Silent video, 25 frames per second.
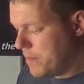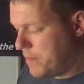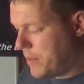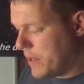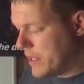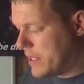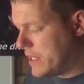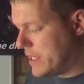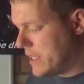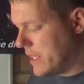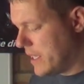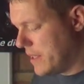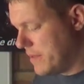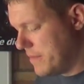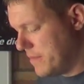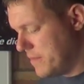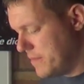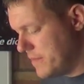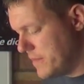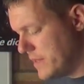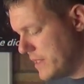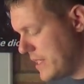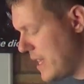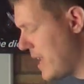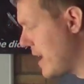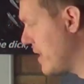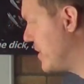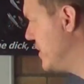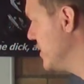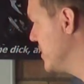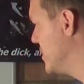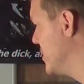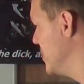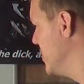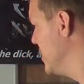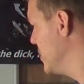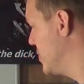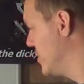But um, yeah,
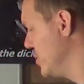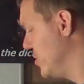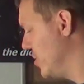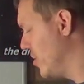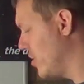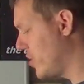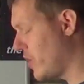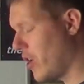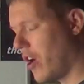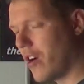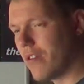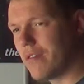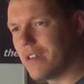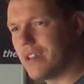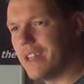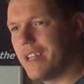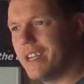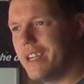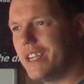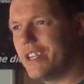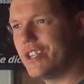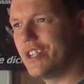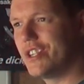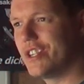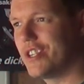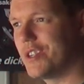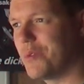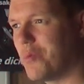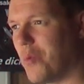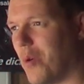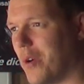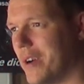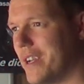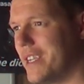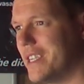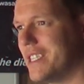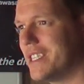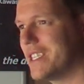there's there's no correlation to
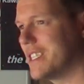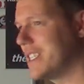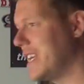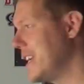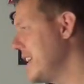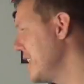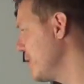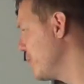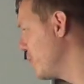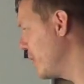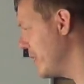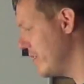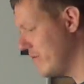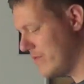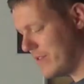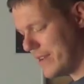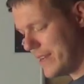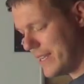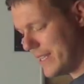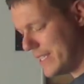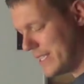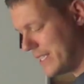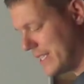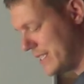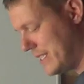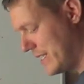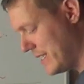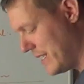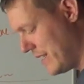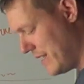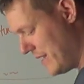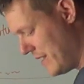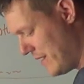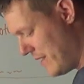what he's saying. Win races.